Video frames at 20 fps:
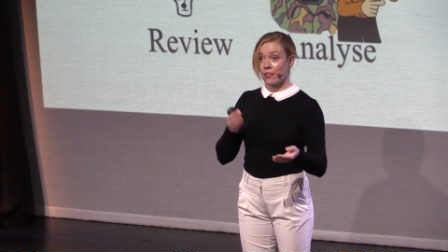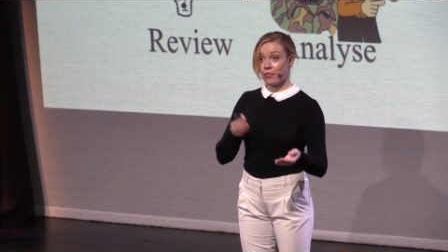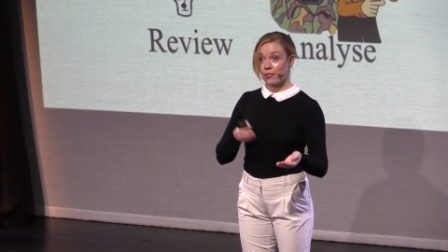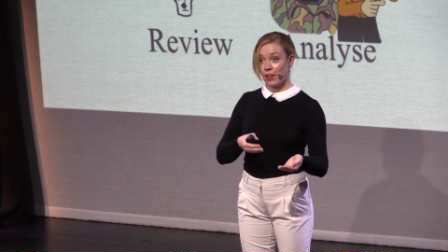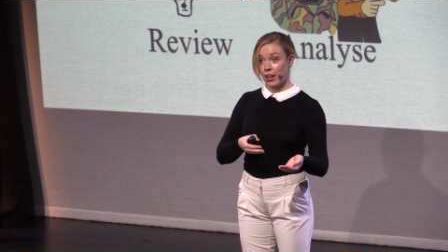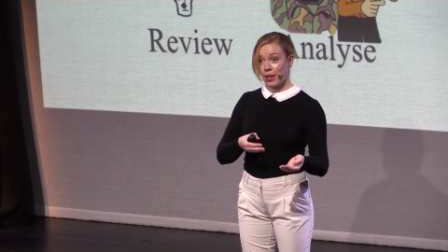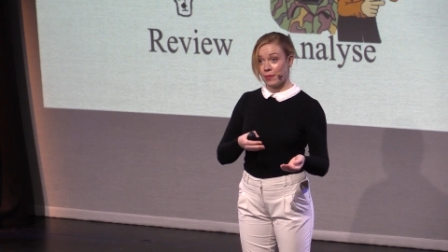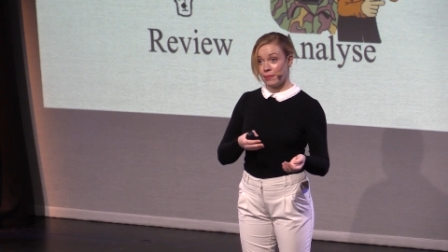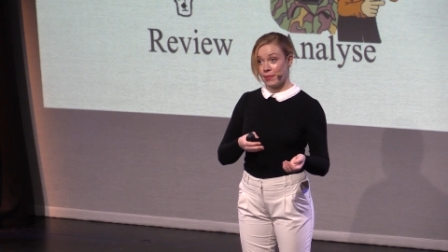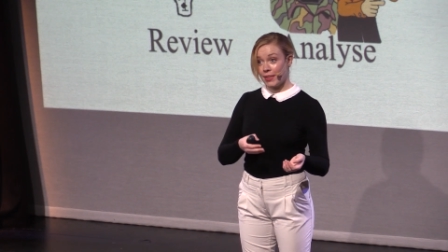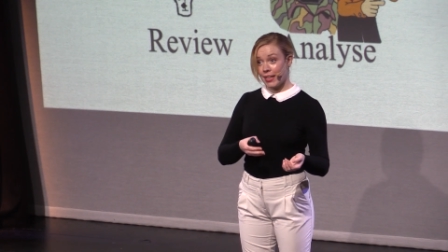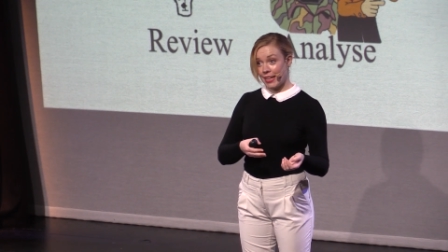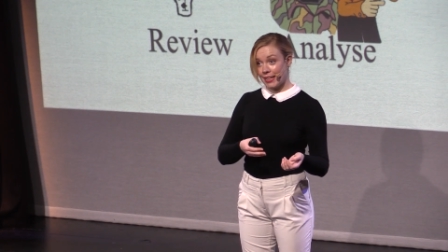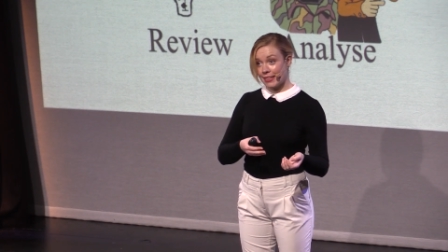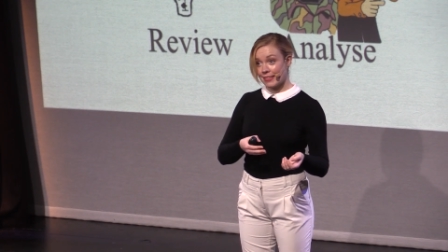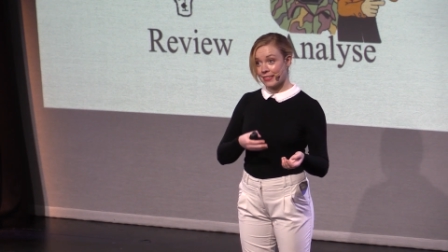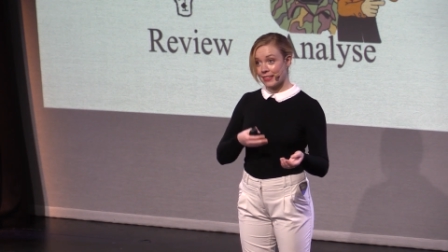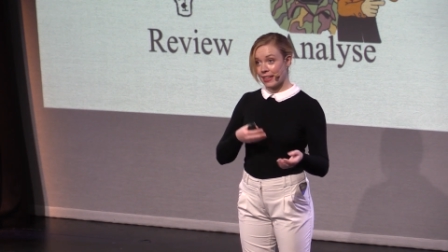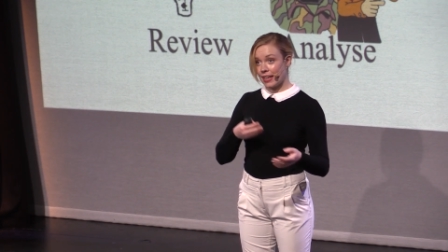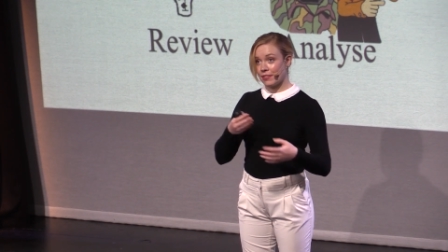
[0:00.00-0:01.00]
From
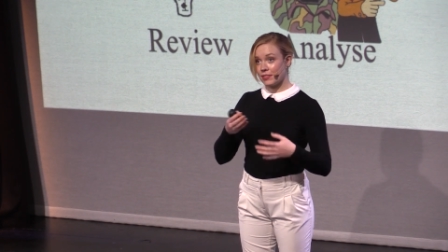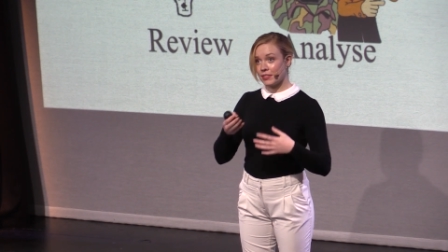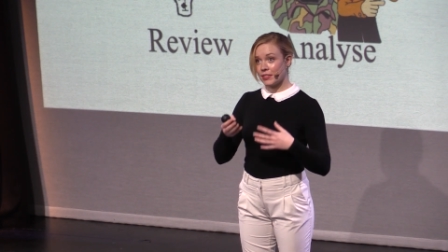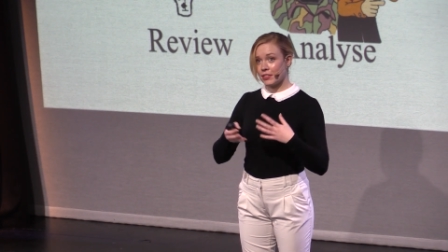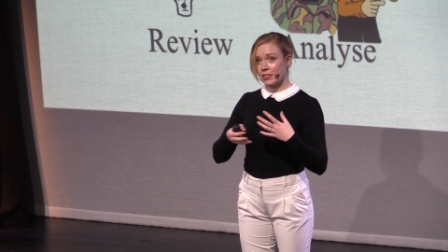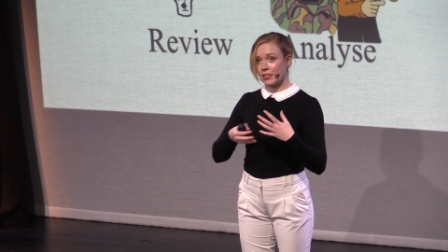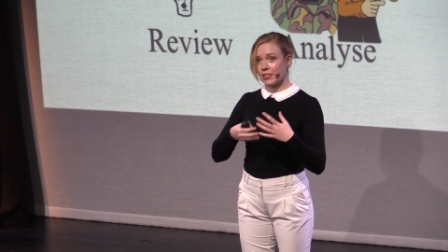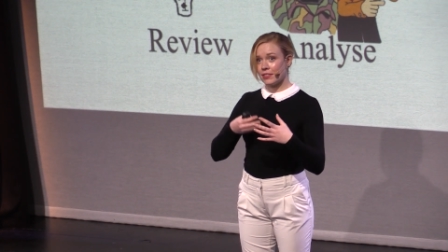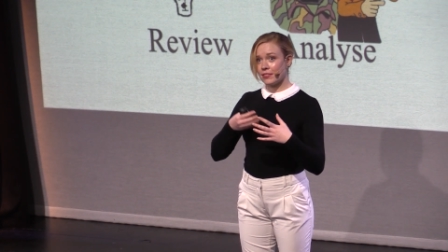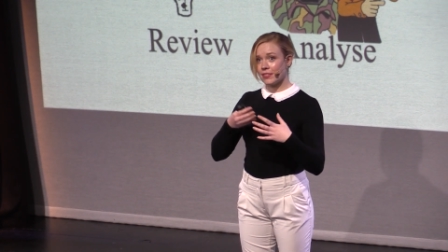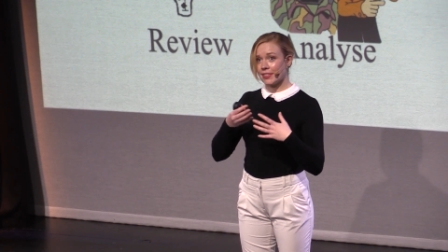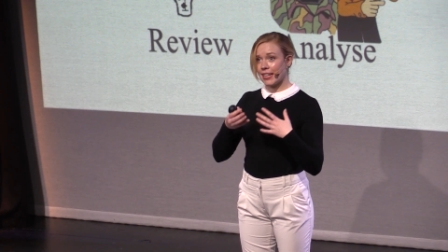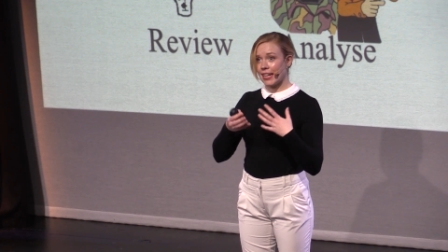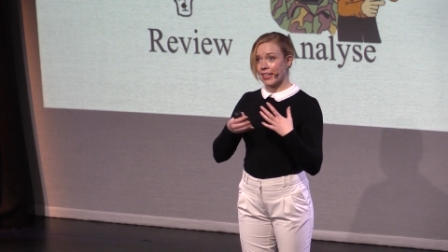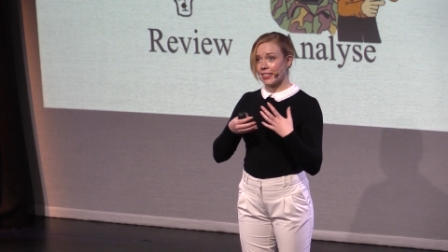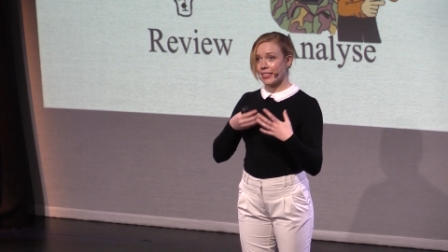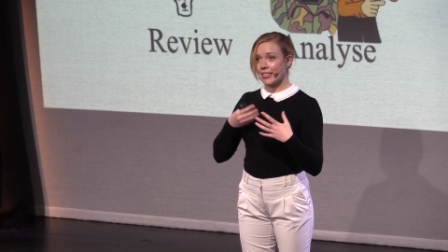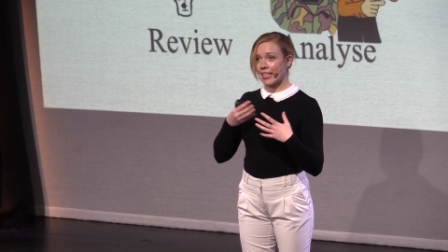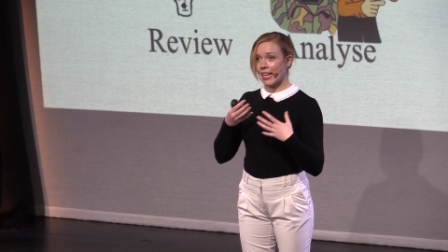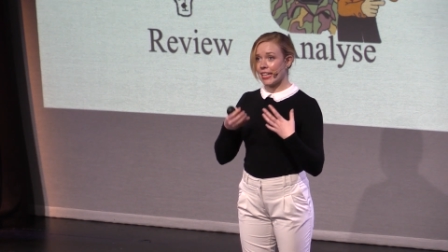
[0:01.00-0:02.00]
this, I've sort of
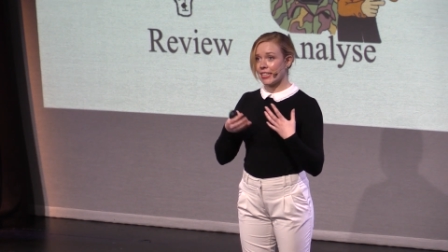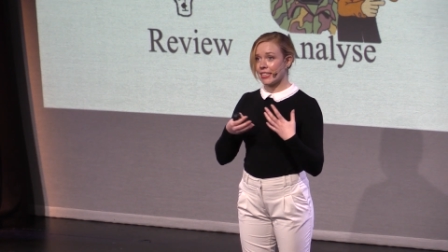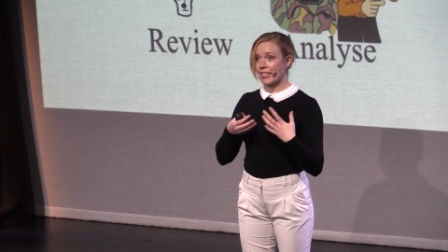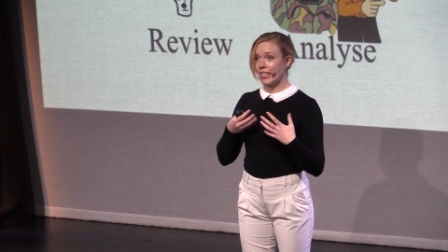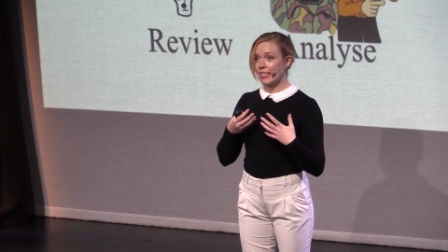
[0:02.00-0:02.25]
started to get